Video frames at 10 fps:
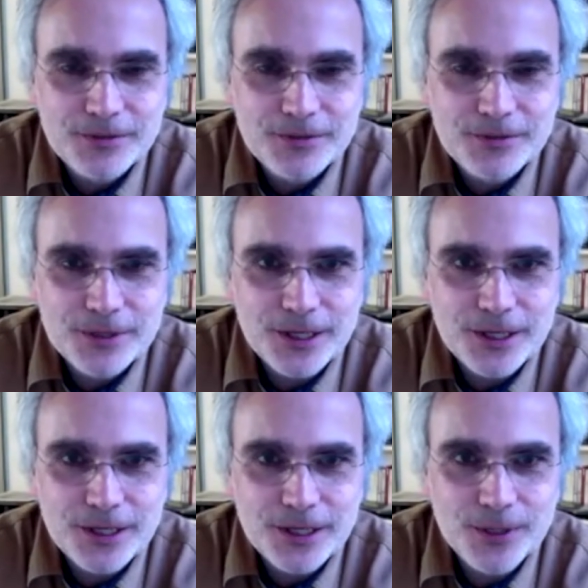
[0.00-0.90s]
figure
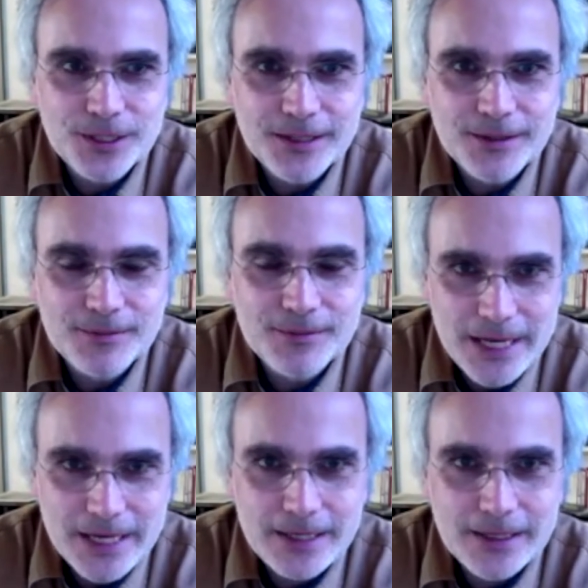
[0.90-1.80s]
out what they had
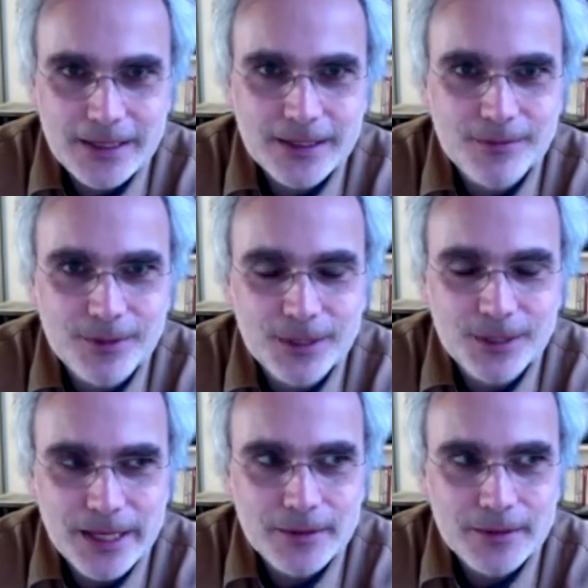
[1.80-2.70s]
made and what it
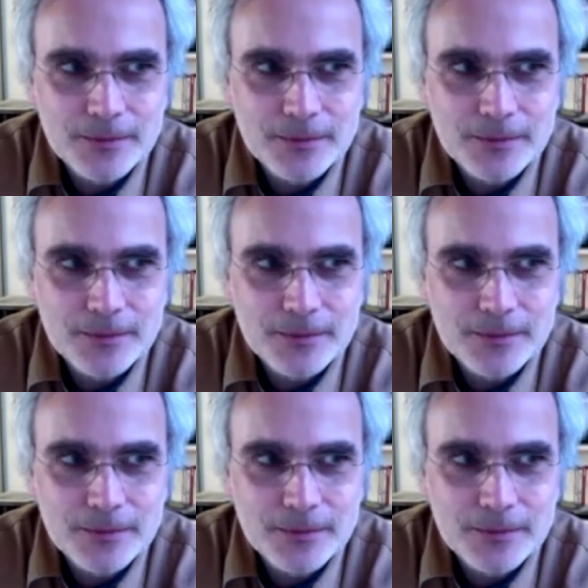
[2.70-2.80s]
meant.